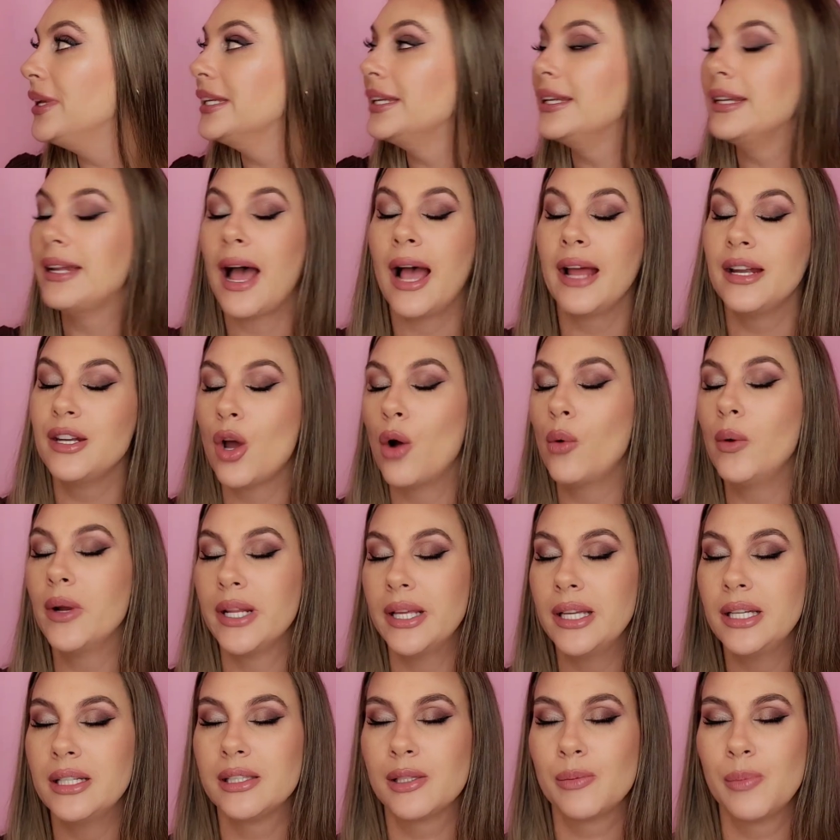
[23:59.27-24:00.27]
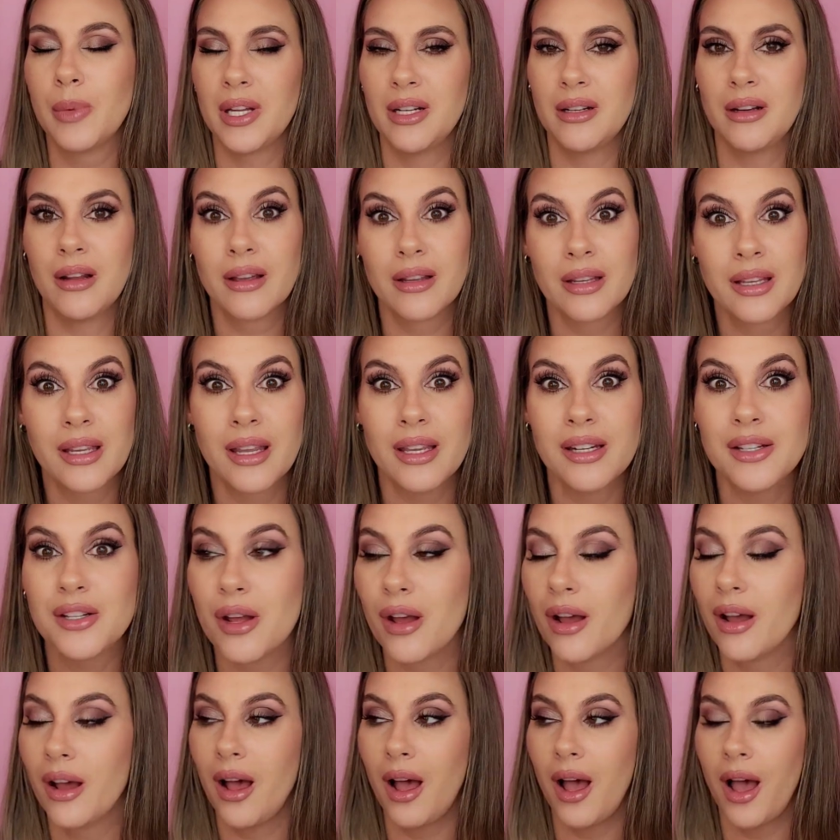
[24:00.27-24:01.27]
I mean, I know it is, but
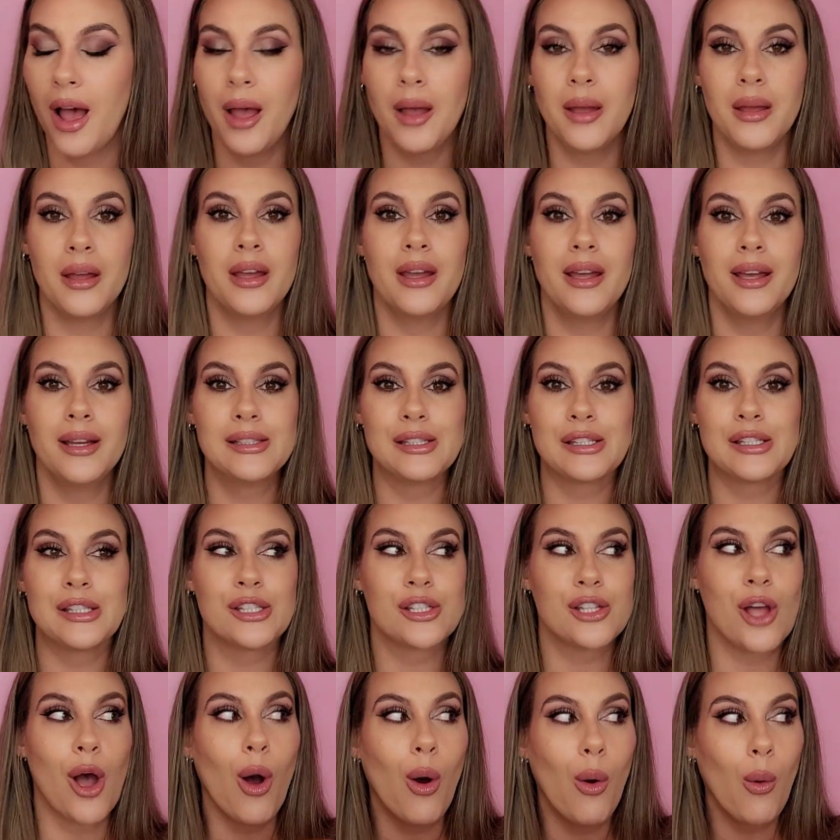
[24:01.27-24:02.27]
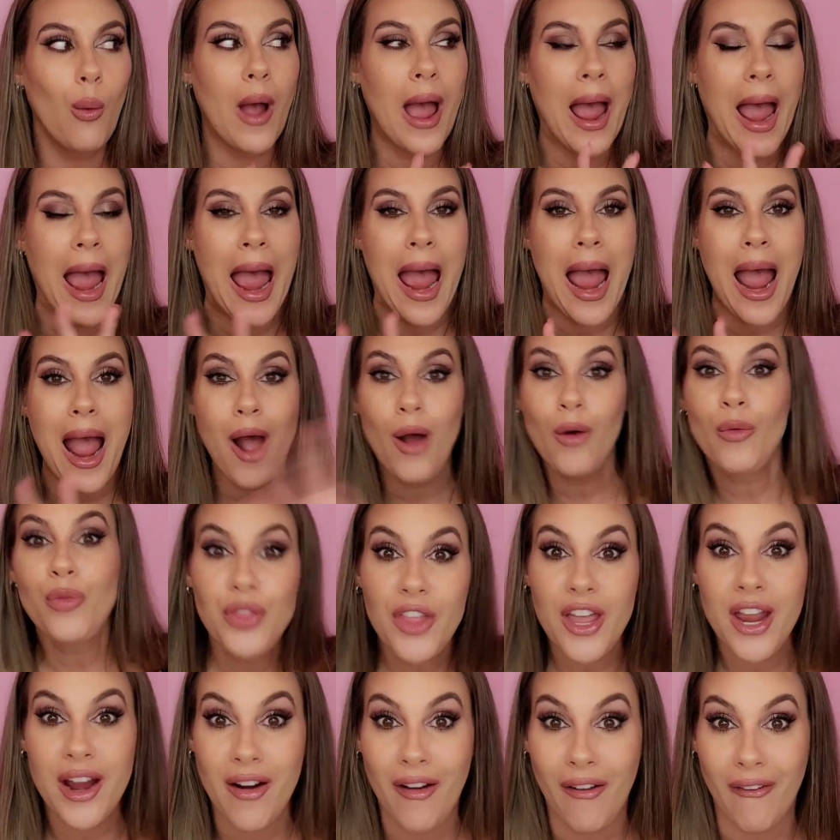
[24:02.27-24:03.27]
it's so
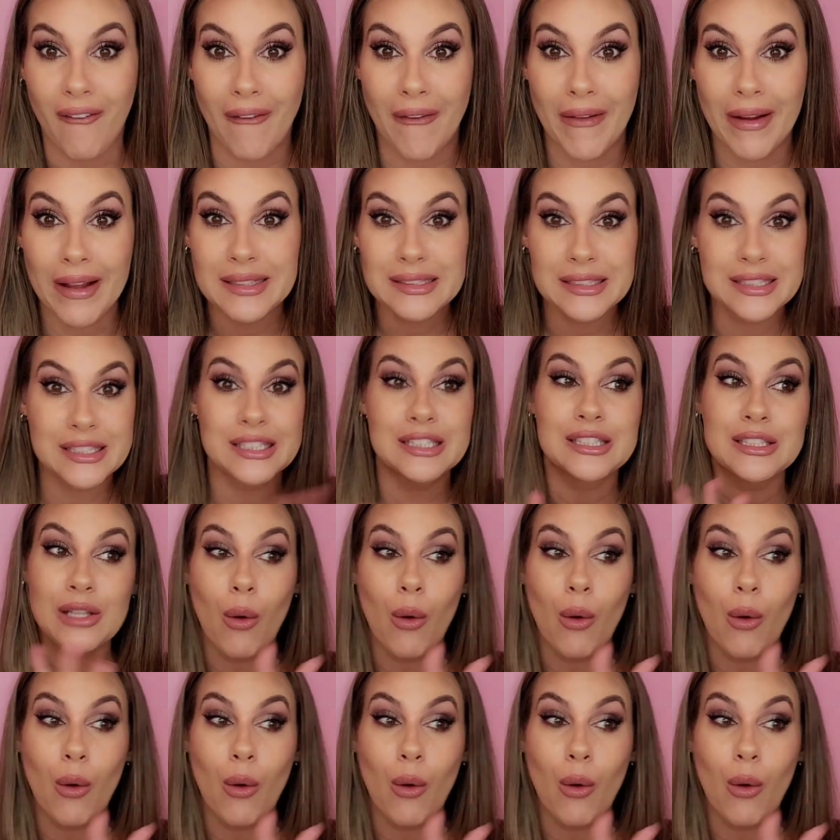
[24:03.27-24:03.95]
out there. It's